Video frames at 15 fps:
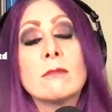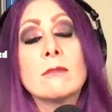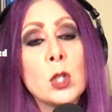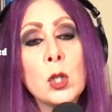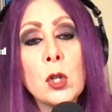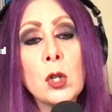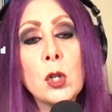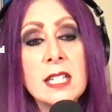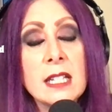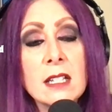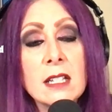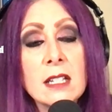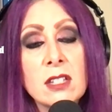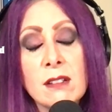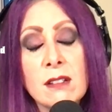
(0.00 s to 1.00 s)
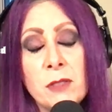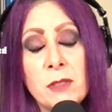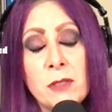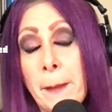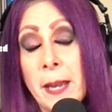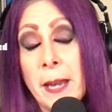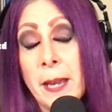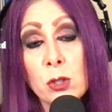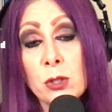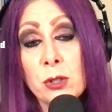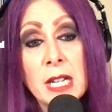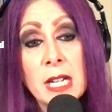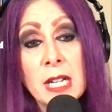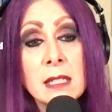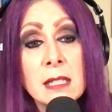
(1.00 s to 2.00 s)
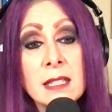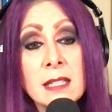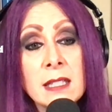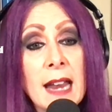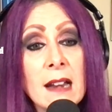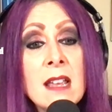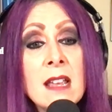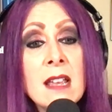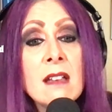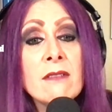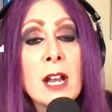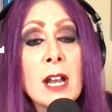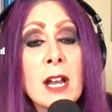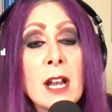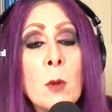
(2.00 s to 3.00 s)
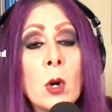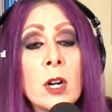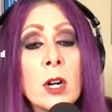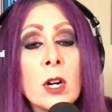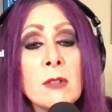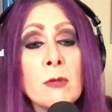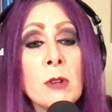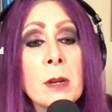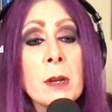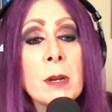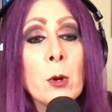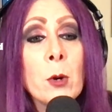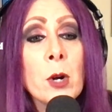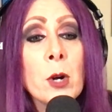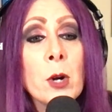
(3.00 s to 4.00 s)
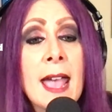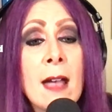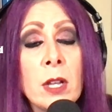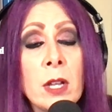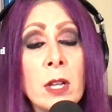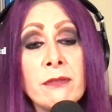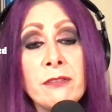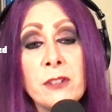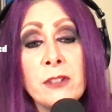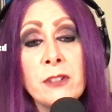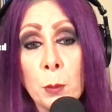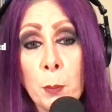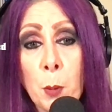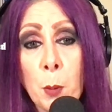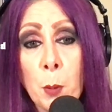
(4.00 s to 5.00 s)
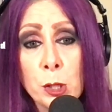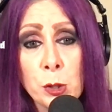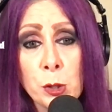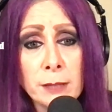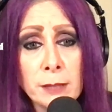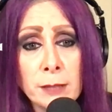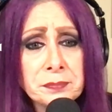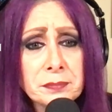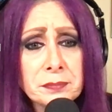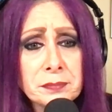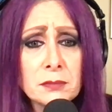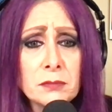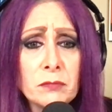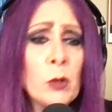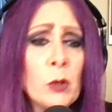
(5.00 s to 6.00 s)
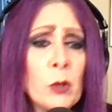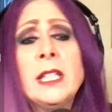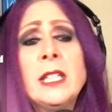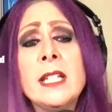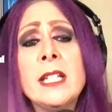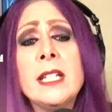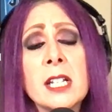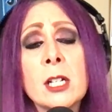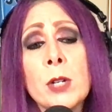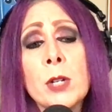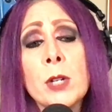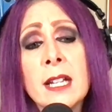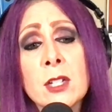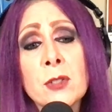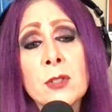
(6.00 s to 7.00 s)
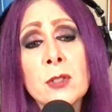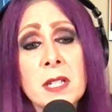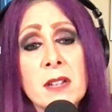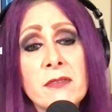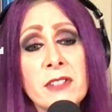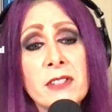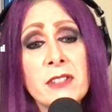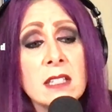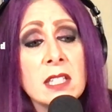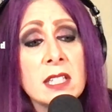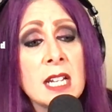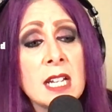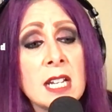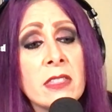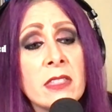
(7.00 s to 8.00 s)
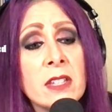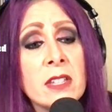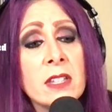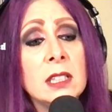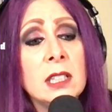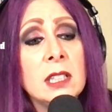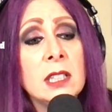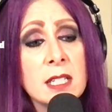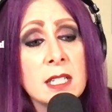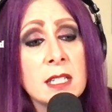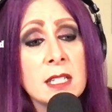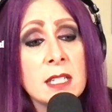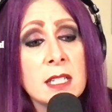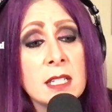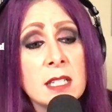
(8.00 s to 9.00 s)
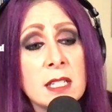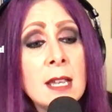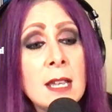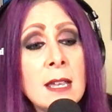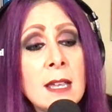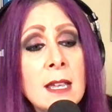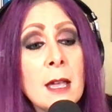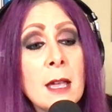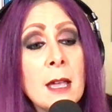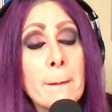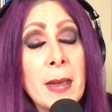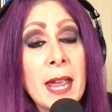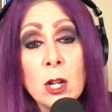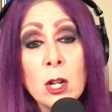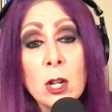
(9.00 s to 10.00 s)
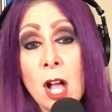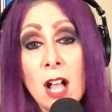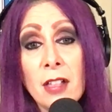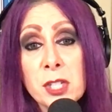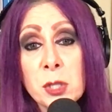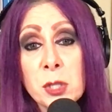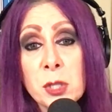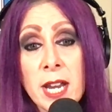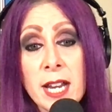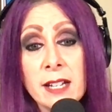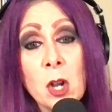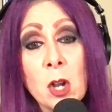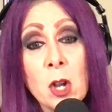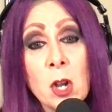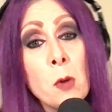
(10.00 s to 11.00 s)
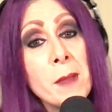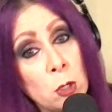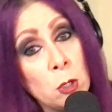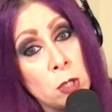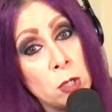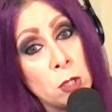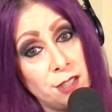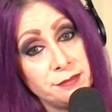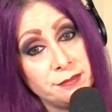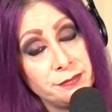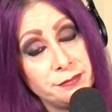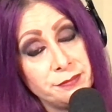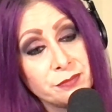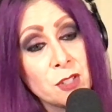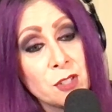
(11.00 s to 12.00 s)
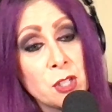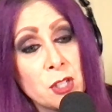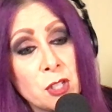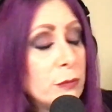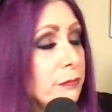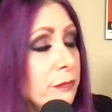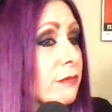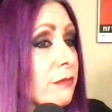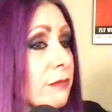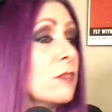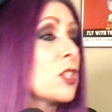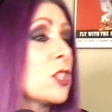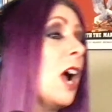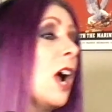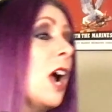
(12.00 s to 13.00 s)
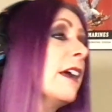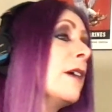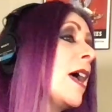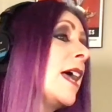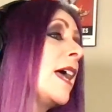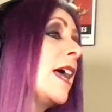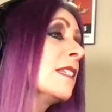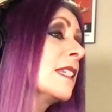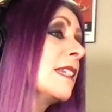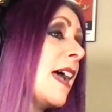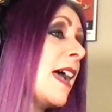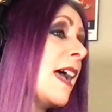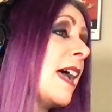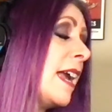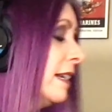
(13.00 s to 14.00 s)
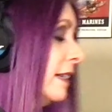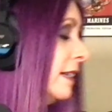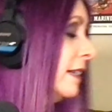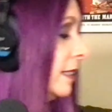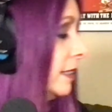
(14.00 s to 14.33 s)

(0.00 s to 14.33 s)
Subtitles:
Craziness. The pictures are insane. Van Morrison, Remembering Now, and The Funeral Portrait releasing Greetings from Suffocate City, the deluxe edition. Mail call this week, no mail call. So sorry, Wednesday.